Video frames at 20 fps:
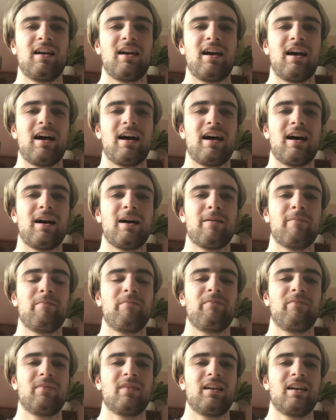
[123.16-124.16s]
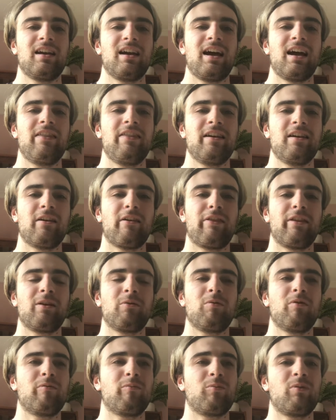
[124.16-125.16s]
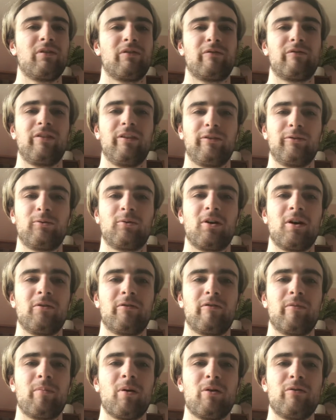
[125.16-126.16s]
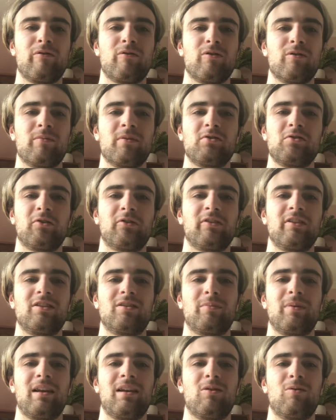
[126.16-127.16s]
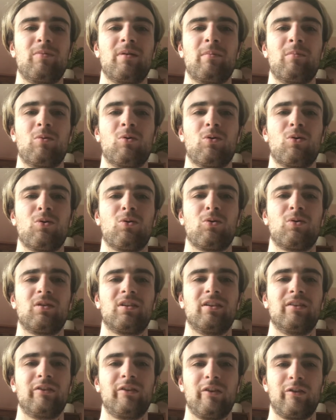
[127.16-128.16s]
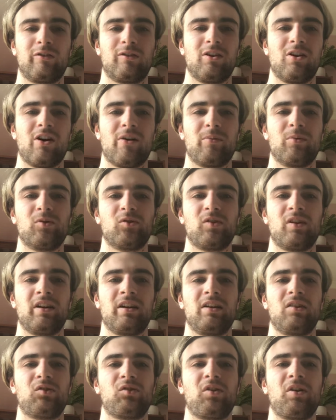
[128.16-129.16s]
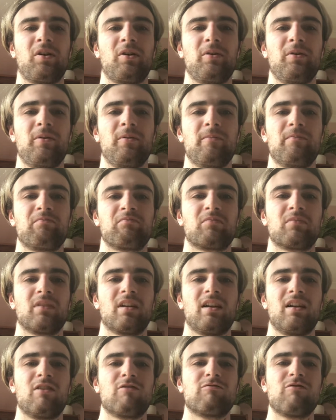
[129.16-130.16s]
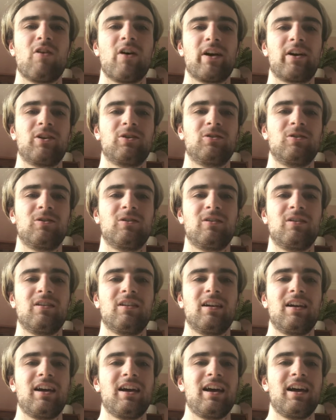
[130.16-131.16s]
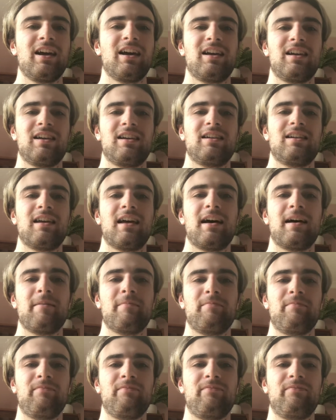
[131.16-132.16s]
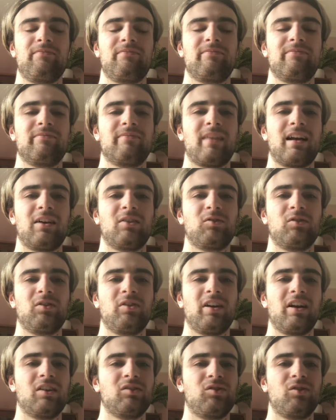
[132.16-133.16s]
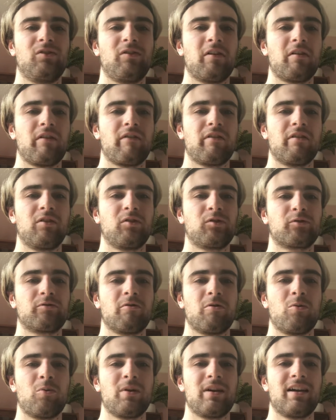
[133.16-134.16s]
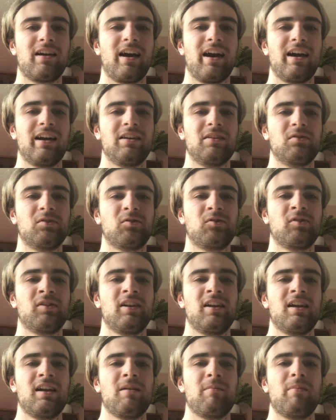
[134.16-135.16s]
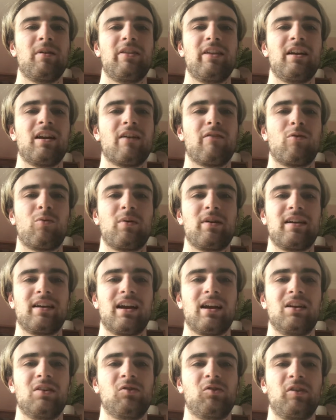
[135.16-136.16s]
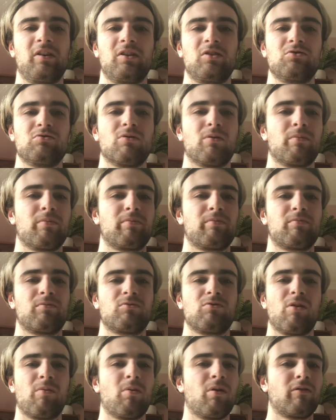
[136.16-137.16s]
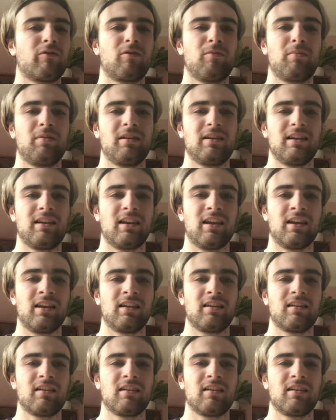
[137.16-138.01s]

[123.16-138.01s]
And then I think with this will go for both of them. They just need to be a little bit more consistent, I would say. So Raikkonen, he has his very, very strong weekends, but then other weekends he can drop off completely.